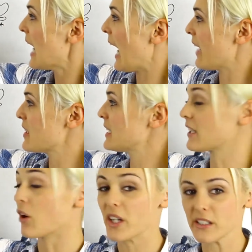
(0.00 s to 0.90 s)
and then he
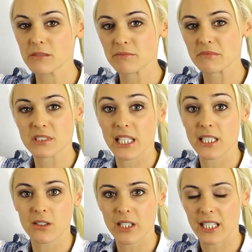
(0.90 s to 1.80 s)
got ill, say he
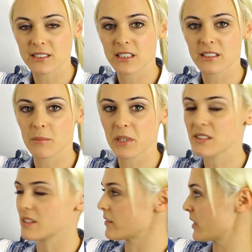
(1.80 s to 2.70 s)
got cancer, something
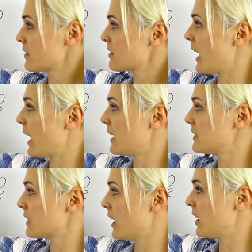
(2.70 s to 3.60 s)
serious, and
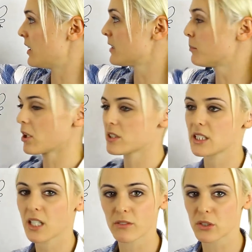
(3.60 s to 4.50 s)
the policy
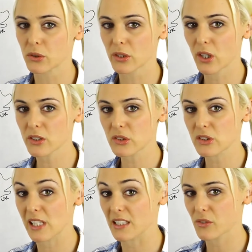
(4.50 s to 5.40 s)
covered all the costs,
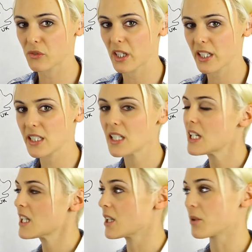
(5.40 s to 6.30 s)
that's fine,
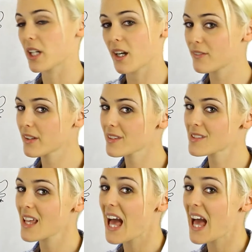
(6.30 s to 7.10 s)
he recovers,